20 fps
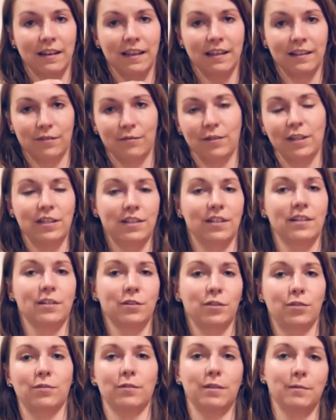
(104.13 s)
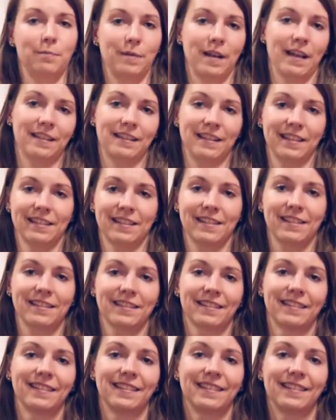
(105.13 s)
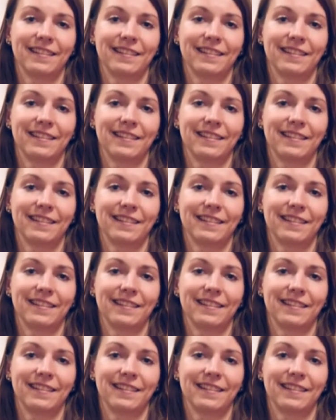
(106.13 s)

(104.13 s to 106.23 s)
in the research to the practice.